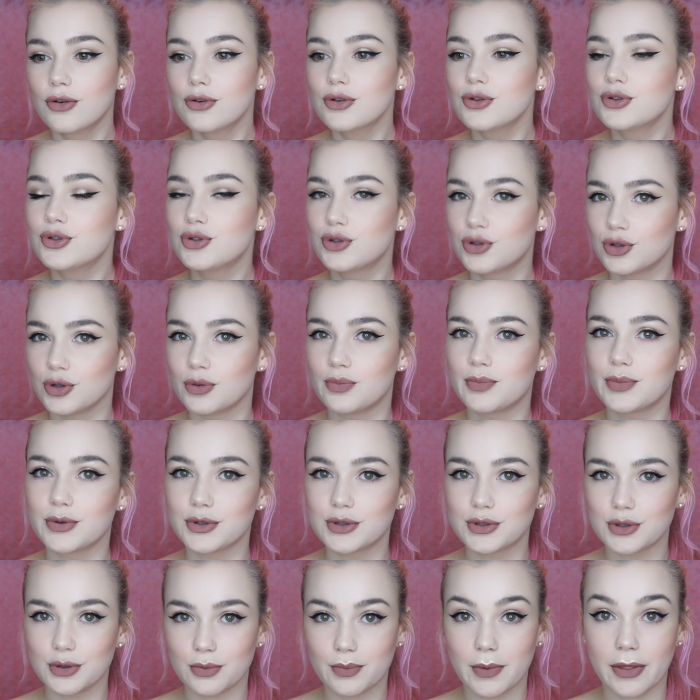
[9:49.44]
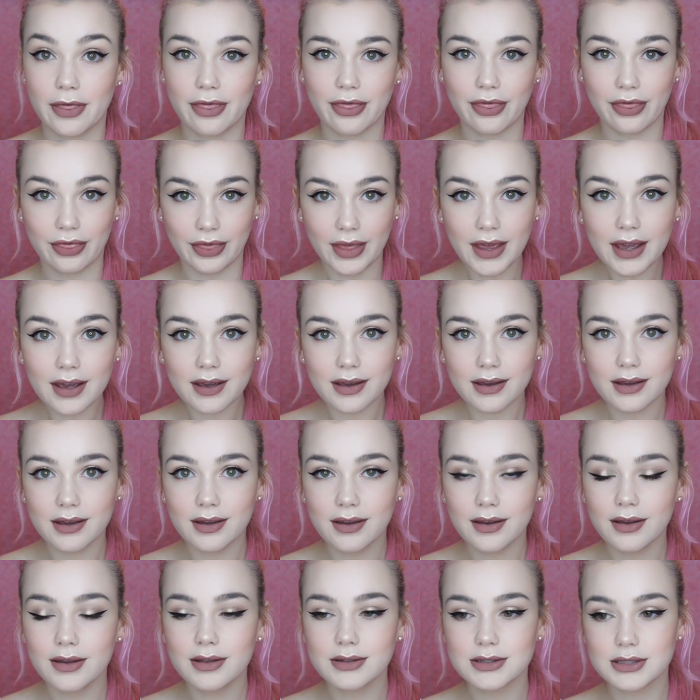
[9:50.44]
super, super thick
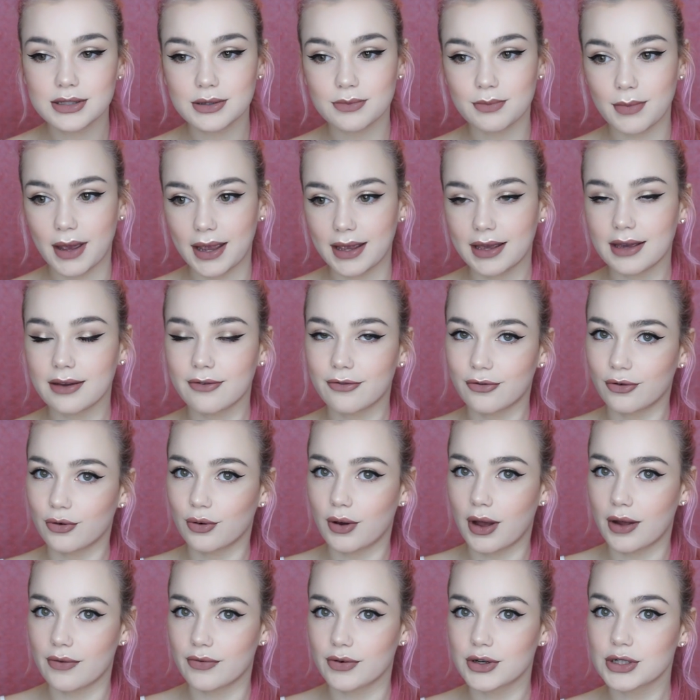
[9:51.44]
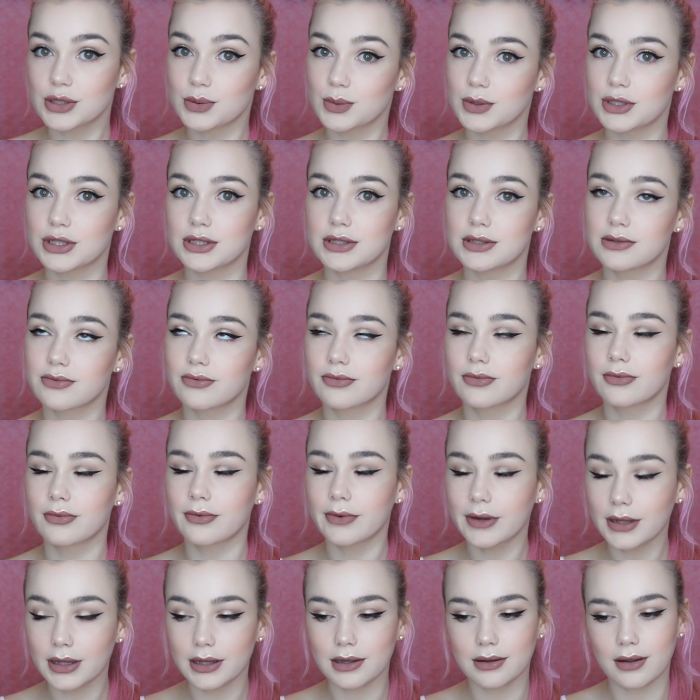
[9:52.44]
to make it full coverage, which is
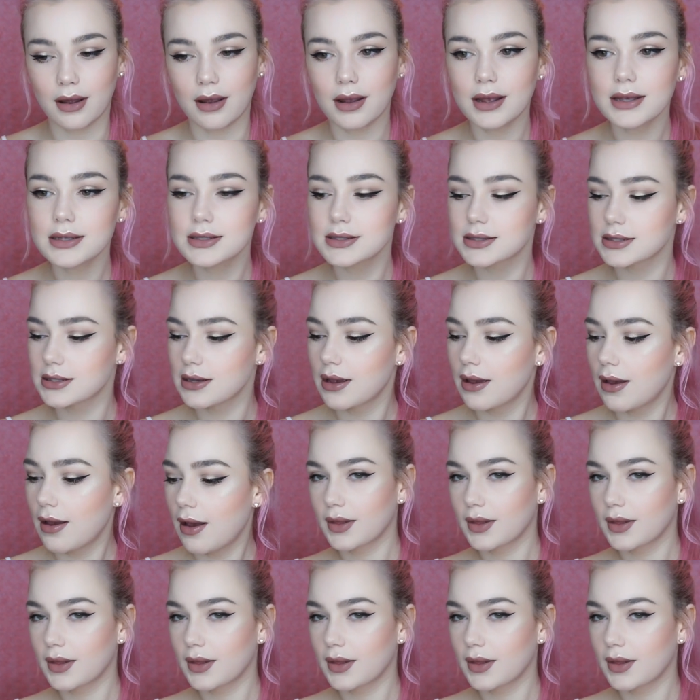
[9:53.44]
really nice.